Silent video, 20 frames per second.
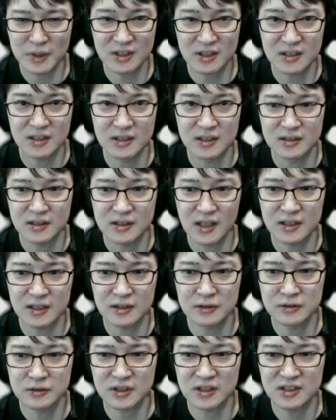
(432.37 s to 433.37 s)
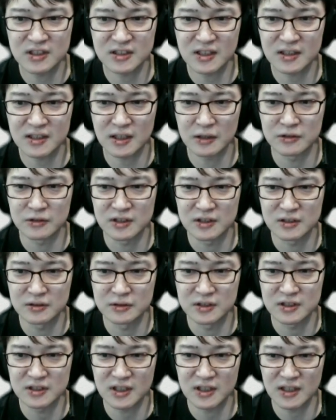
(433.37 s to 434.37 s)
Initially, a language model
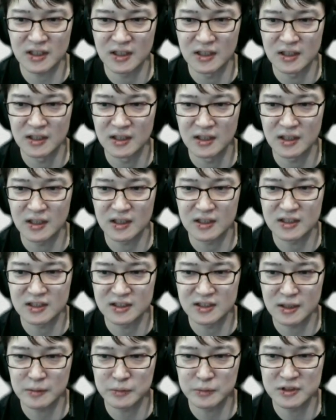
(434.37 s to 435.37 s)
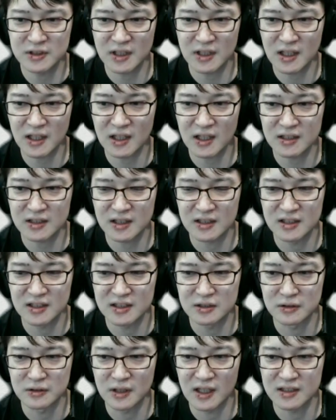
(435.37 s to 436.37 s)
is trained to
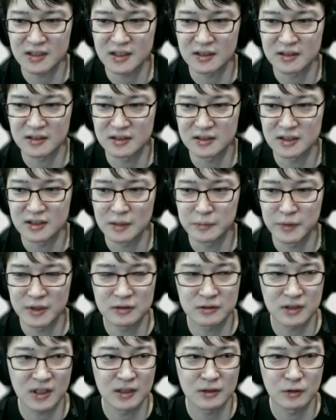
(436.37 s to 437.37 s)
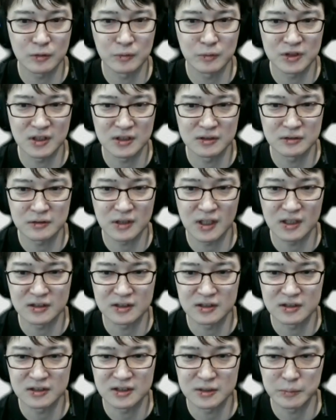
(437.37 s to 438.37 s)
interpret articles written in natural
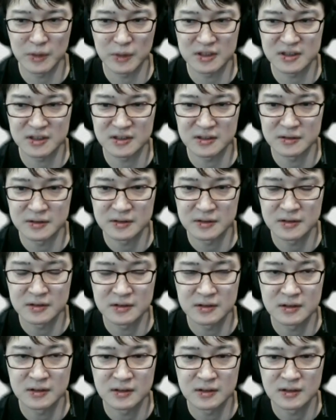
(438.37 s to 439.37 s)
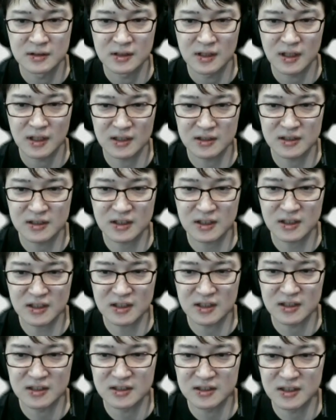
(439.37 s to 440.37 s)
text using a large
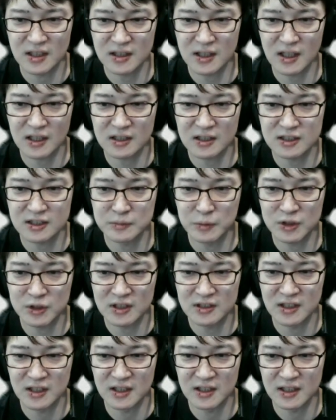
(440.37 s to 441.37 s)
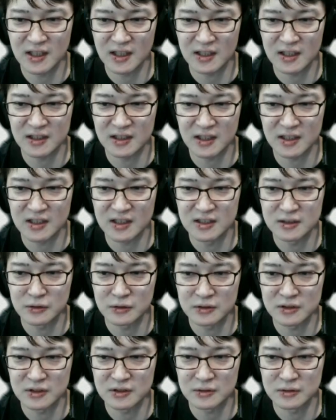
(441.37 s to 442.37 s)
amount of article data. Next,
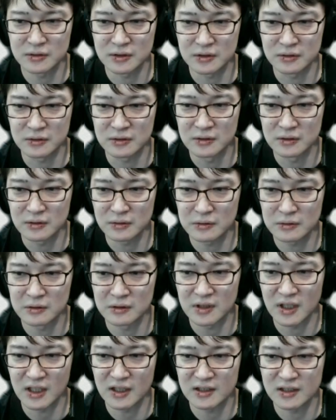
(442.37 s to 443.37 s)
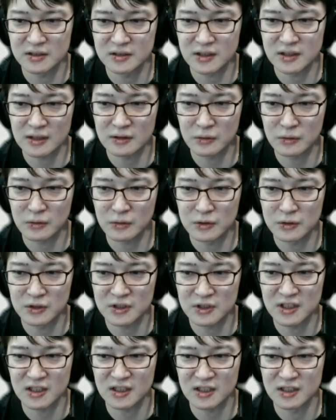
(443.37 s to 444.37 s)
features of articles created
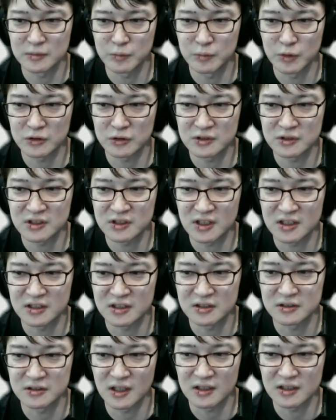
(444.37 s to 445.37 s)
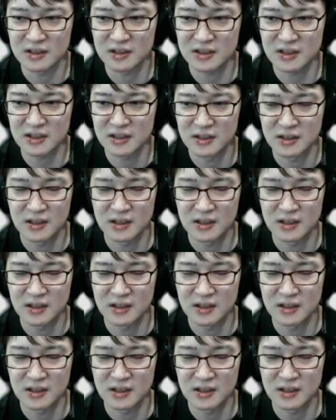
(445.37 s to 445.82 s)
by the pre-training model